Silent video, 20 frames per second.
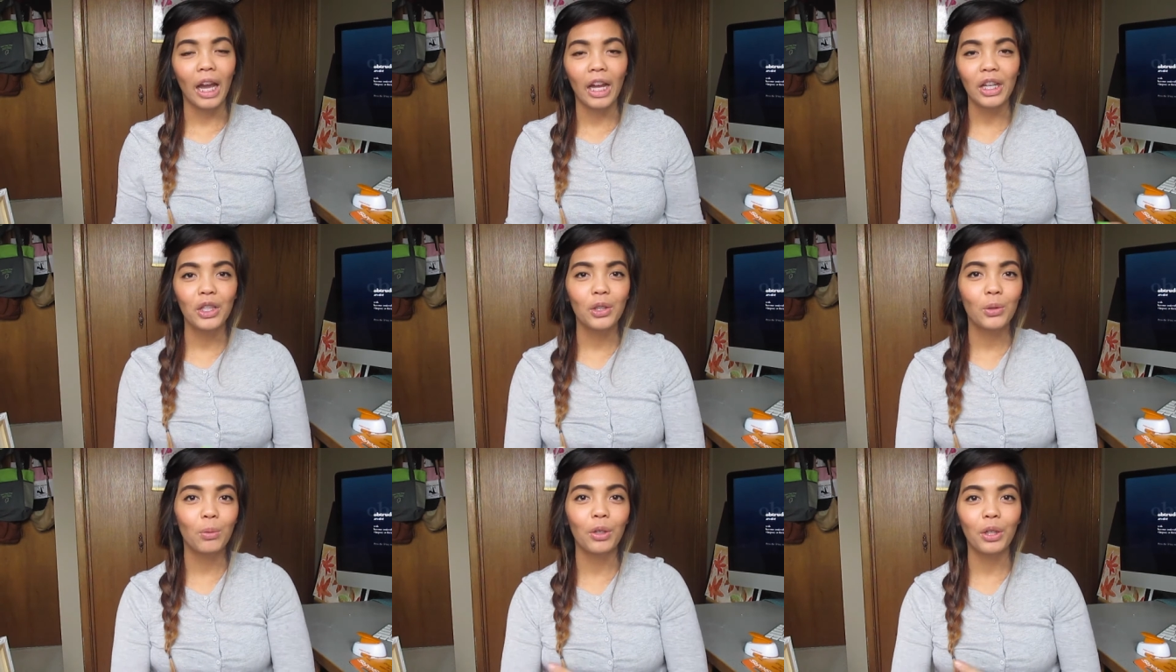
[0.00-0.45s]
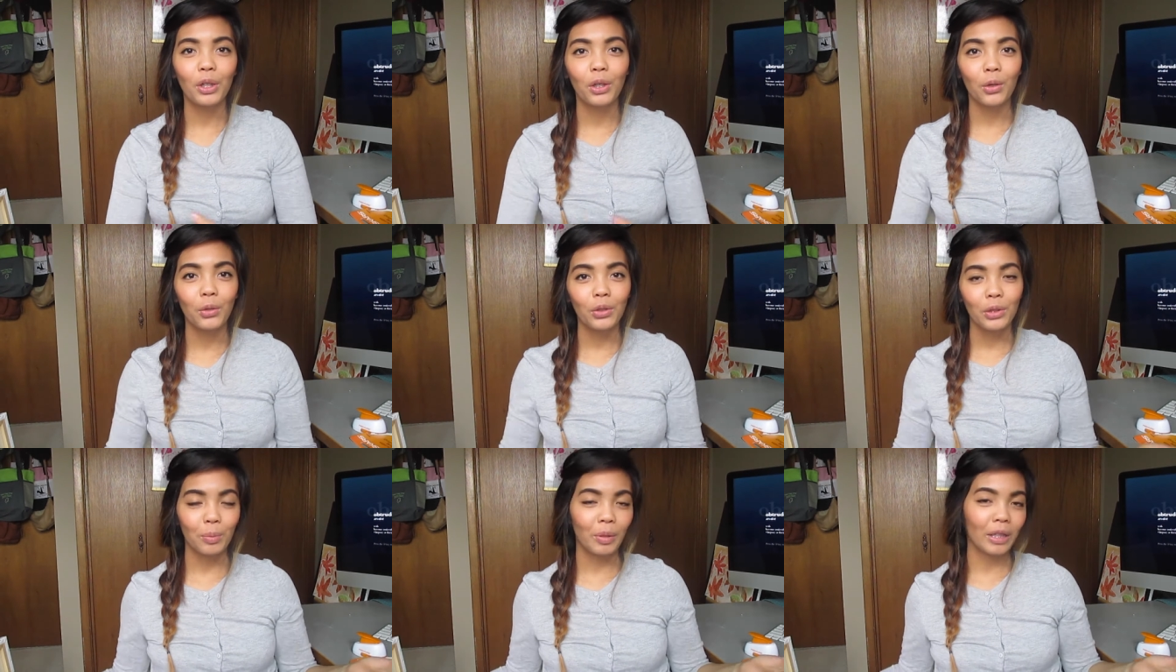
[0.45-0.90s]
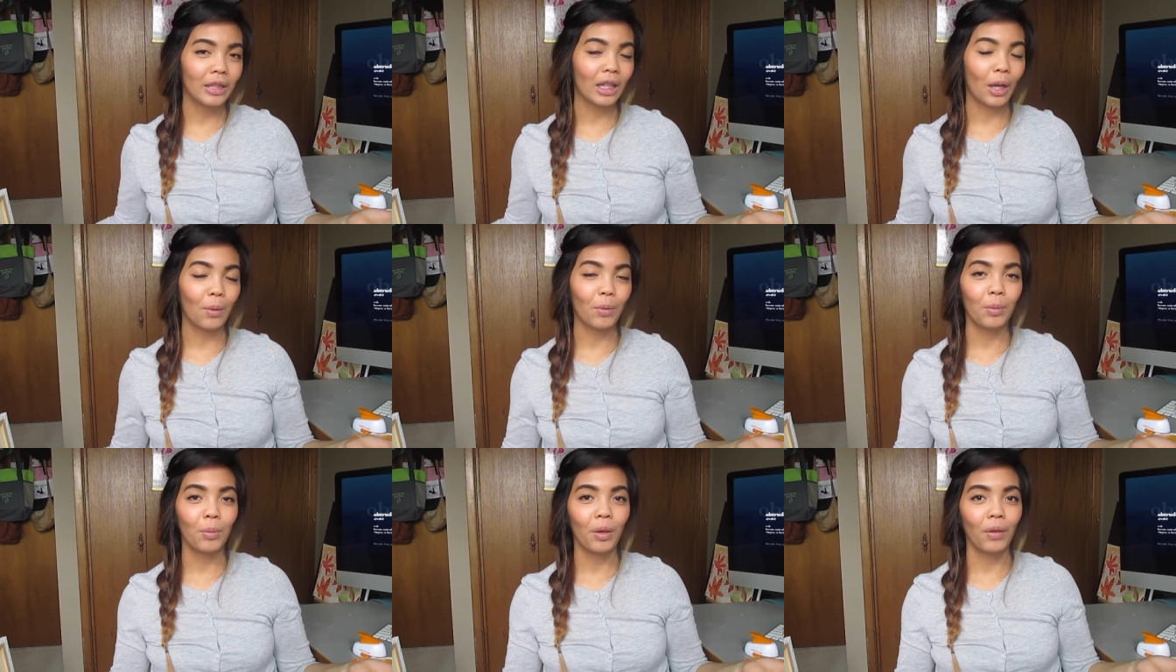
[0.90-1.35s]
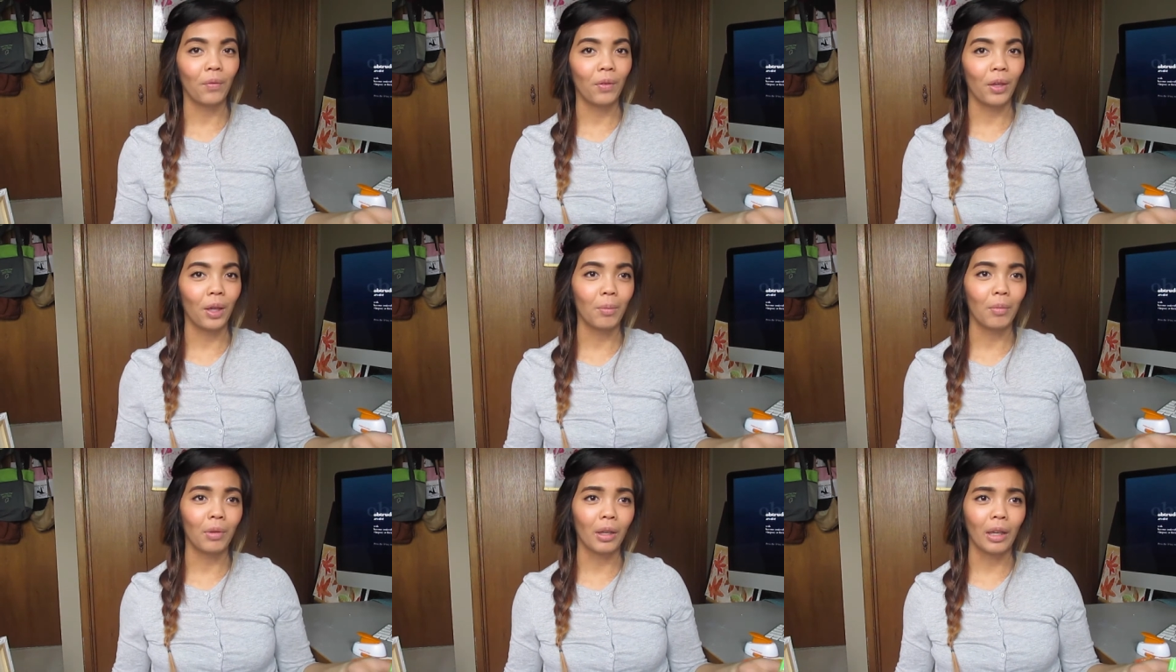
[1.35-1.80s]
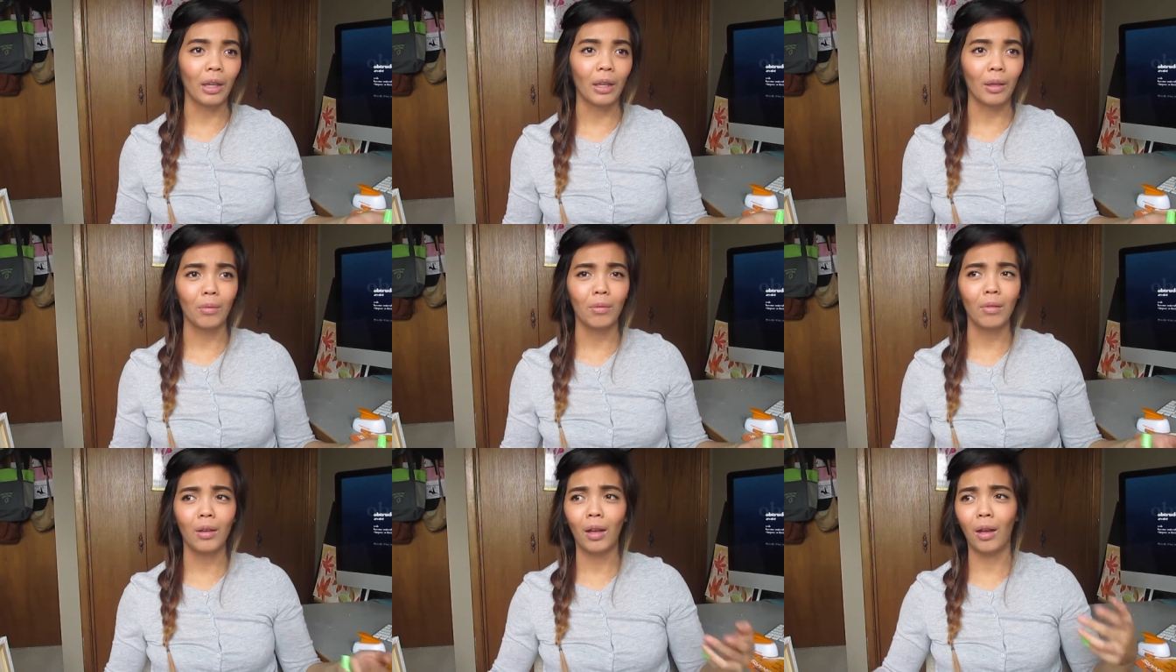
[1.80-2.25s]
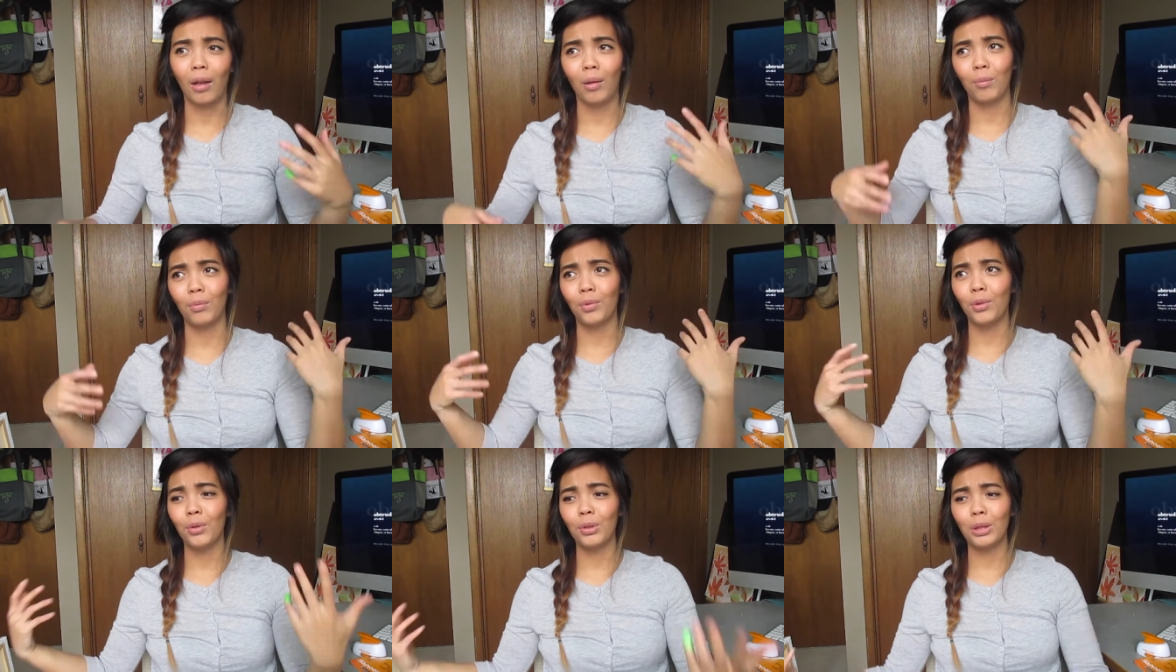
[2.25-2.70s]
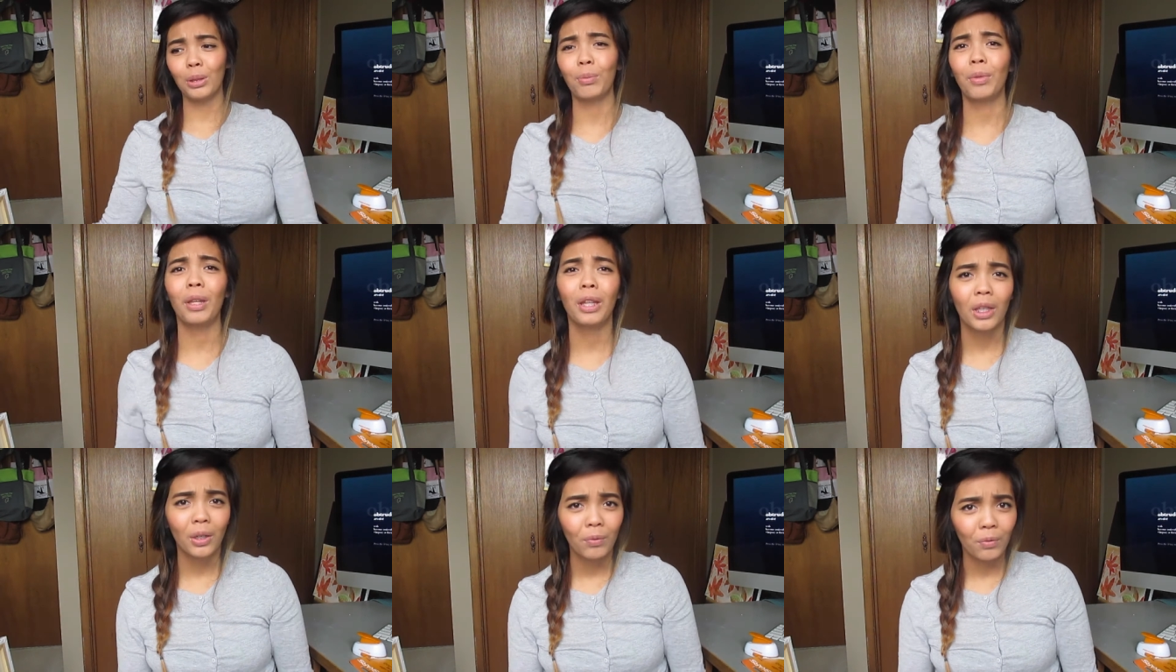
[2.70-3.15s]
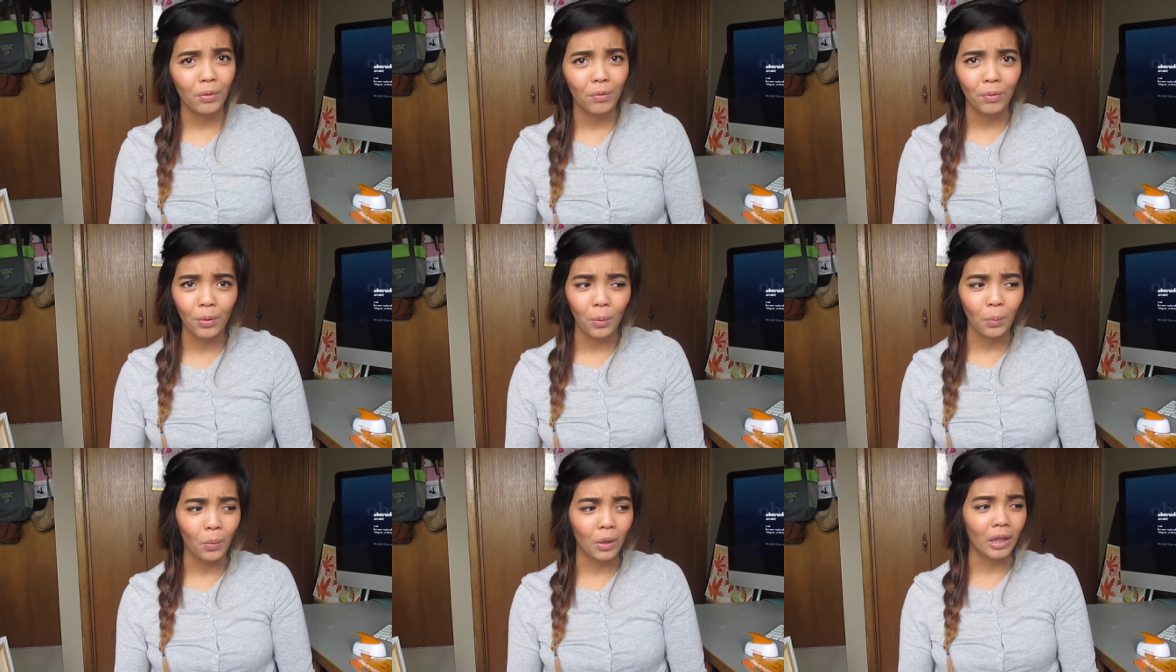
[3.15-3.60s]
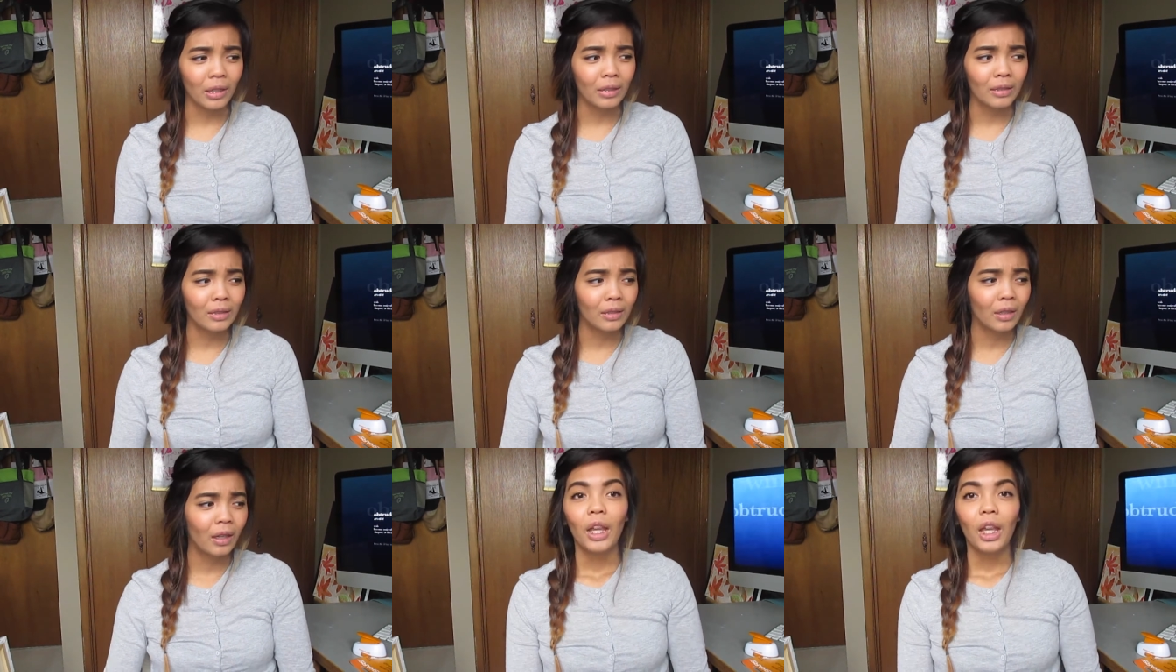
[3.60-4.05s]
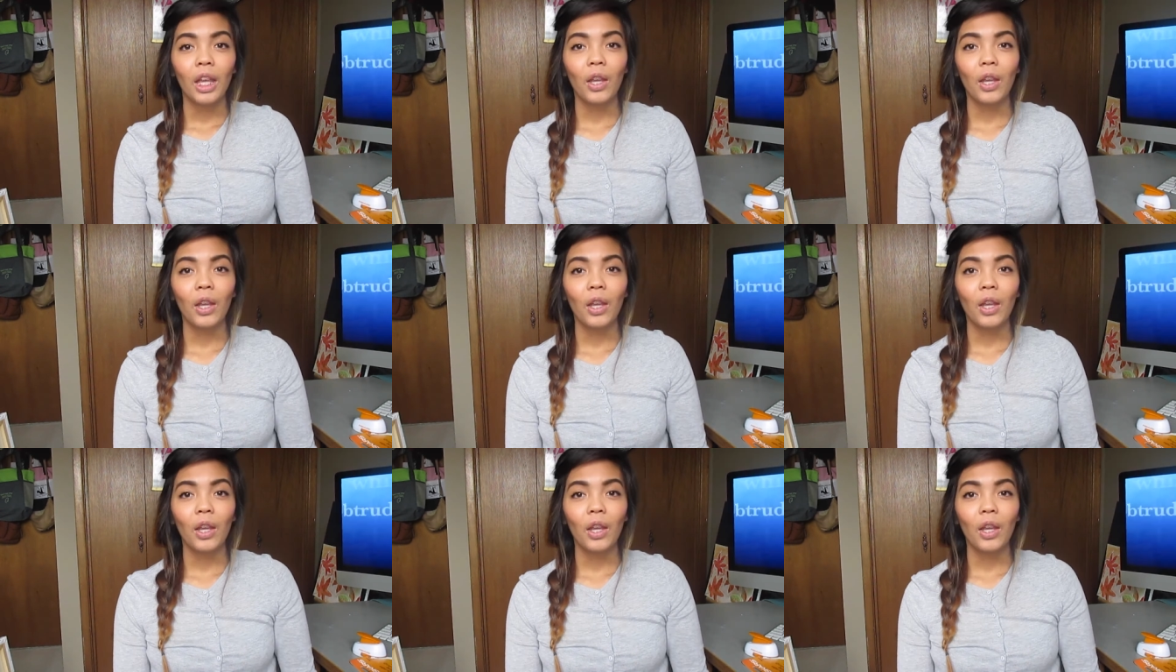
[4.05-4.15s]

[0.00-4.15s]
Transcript: I just want to go spend time with my family, um, do something different for once.